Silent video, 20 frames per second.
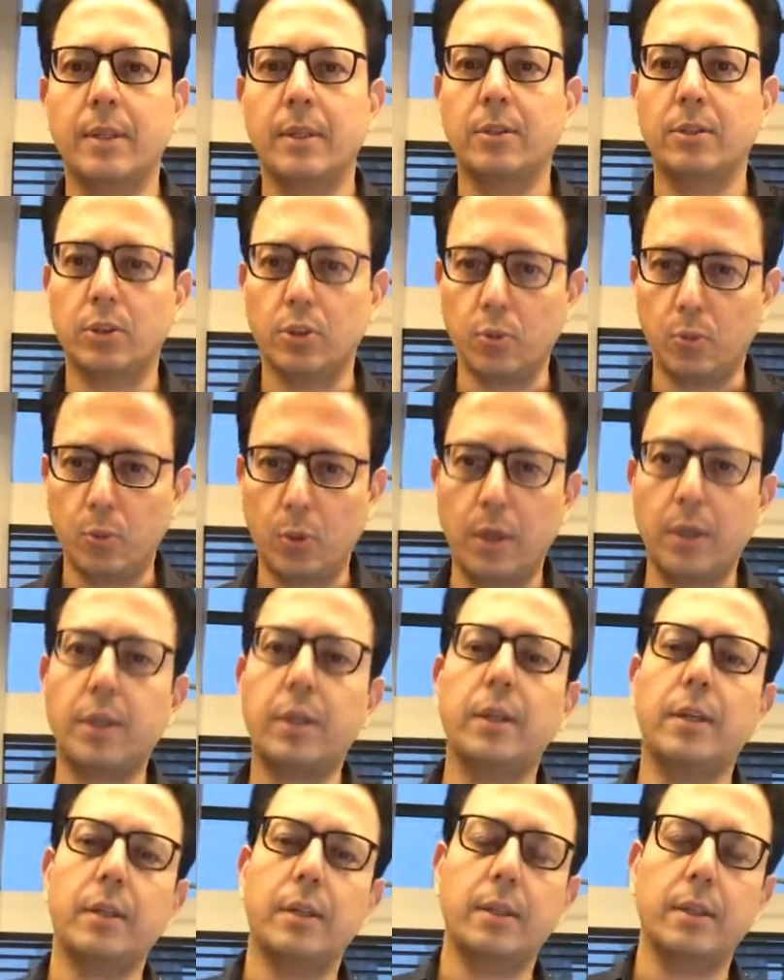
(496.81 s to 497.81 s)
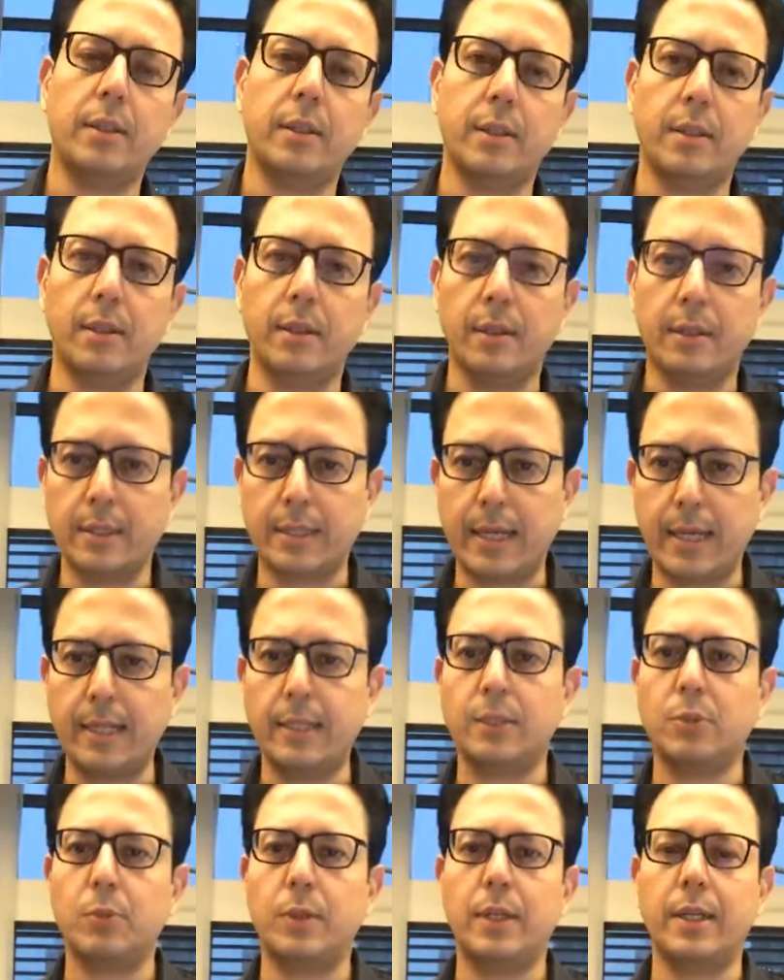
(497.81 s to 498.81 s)
So what the
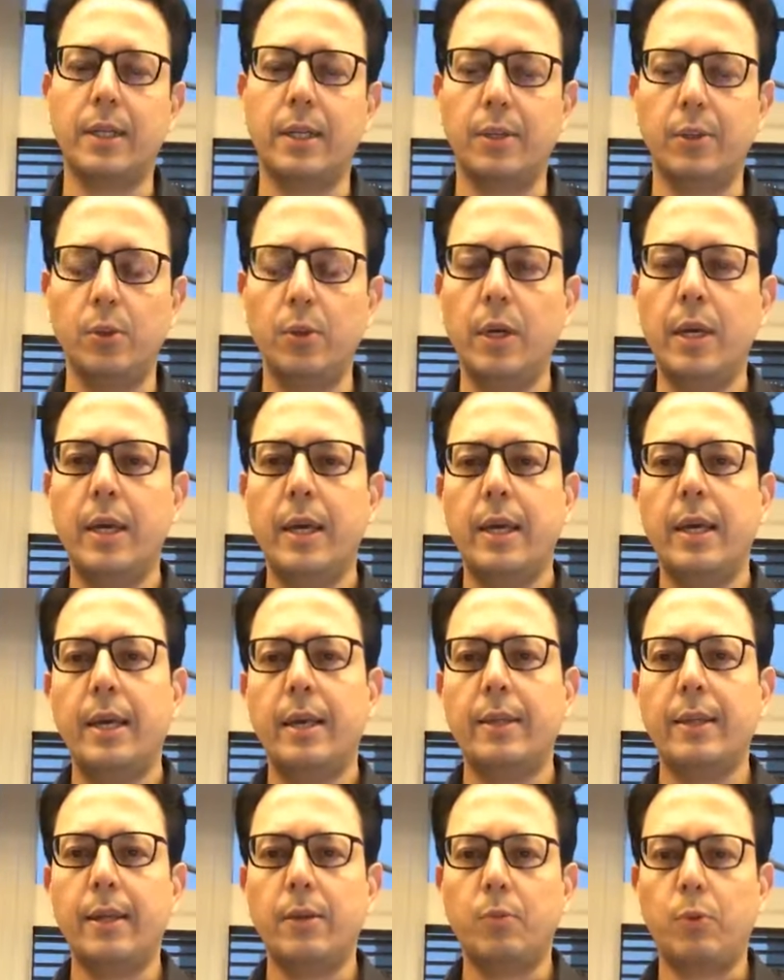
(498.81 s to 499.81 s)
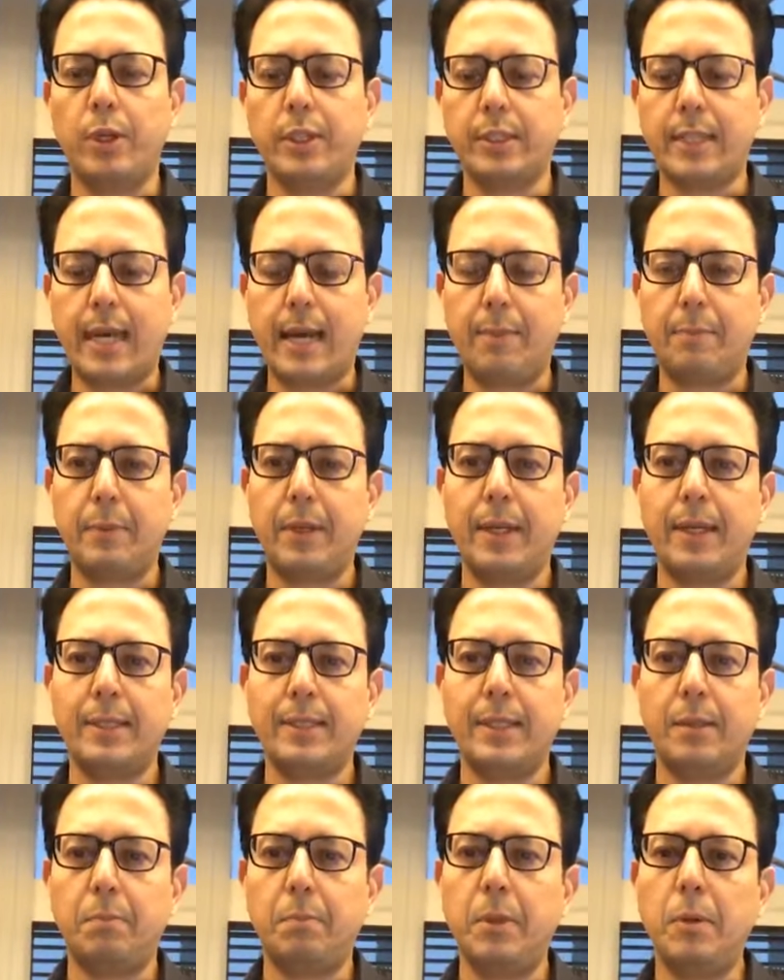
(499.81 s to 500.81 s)
science will tell you that what is happening is
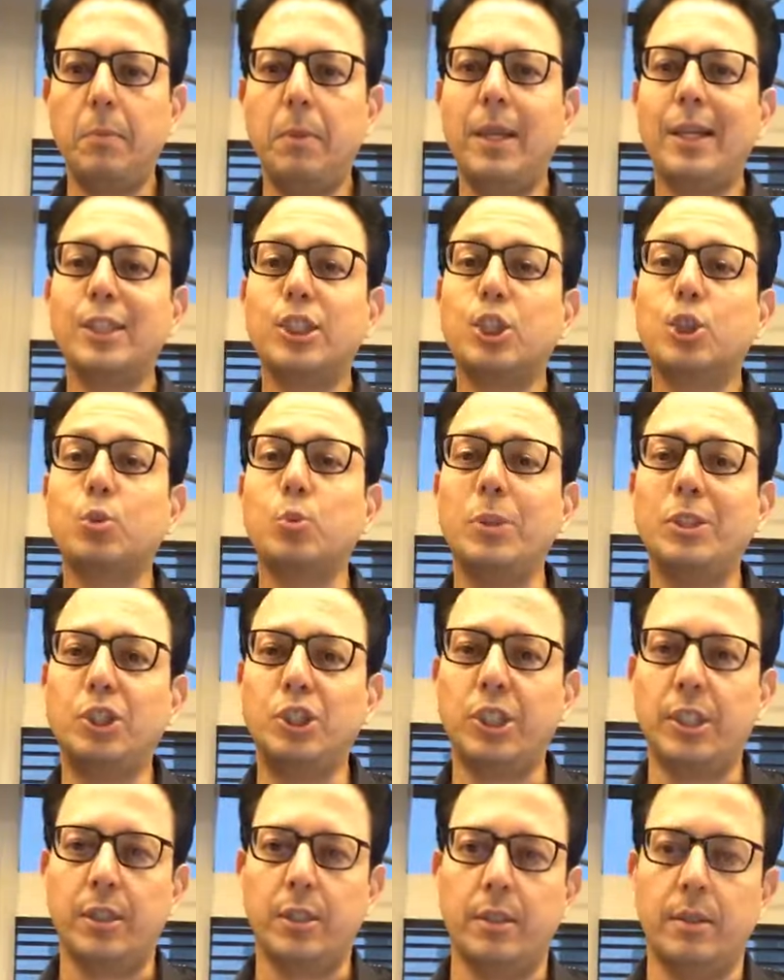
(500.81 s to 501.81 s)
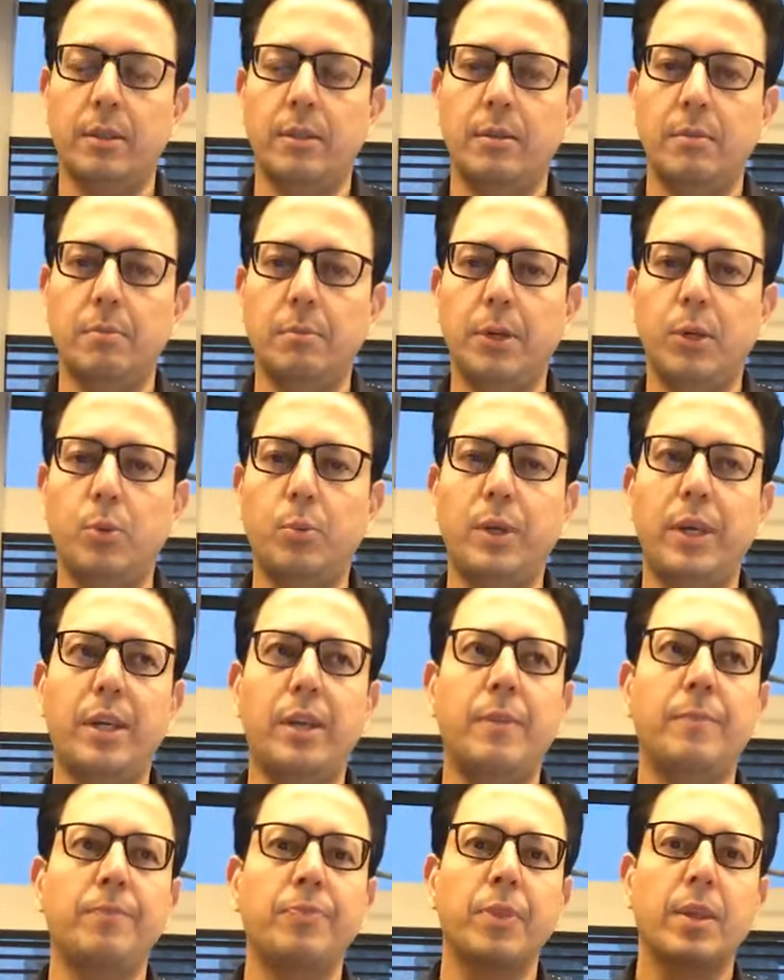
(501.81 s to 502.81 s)
that people are switching
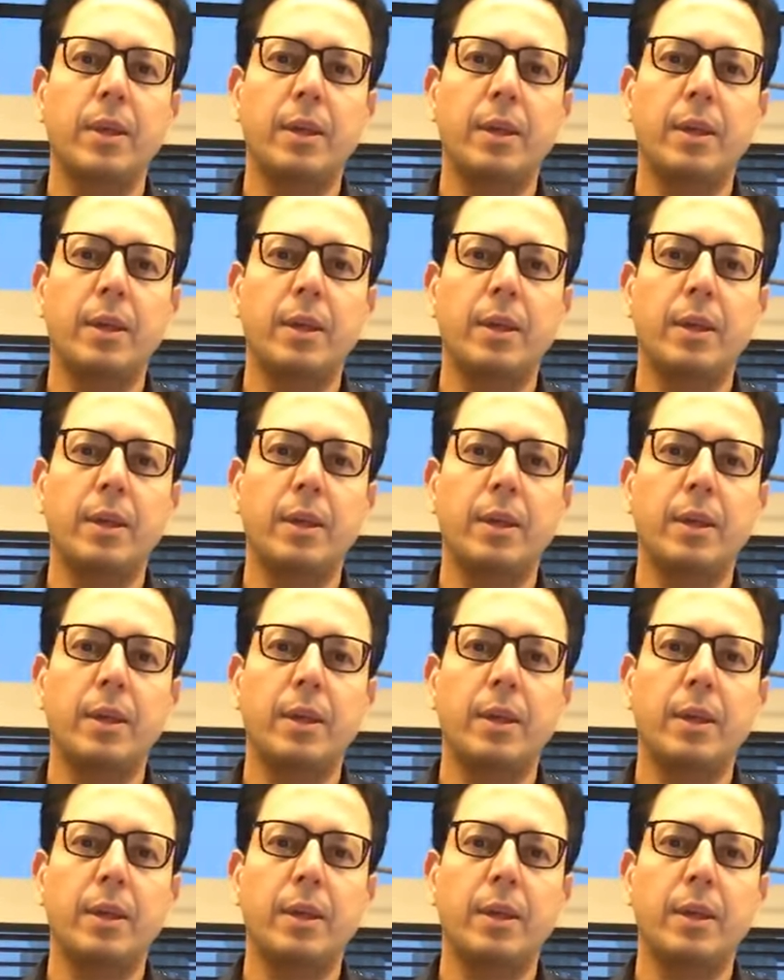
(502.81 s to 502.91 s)
between